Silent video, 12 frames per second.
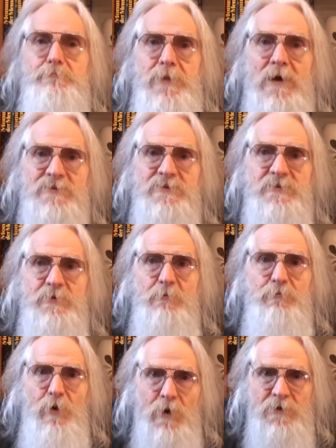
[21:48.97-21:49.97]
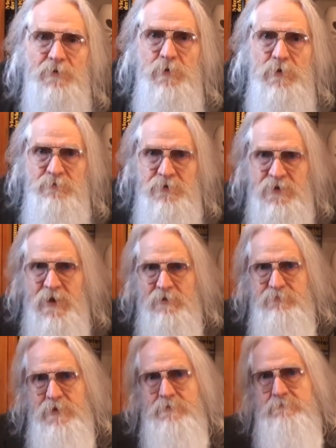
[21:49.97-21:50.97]
budget, your pocket will
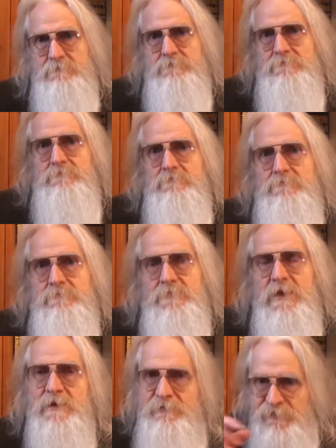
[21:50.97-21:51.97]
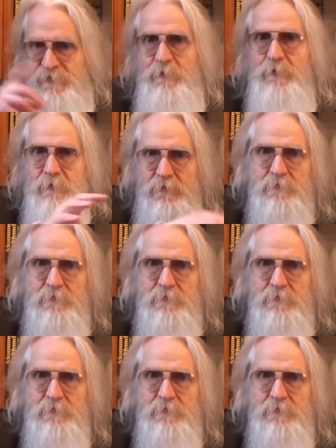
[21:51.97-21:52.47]
recover if you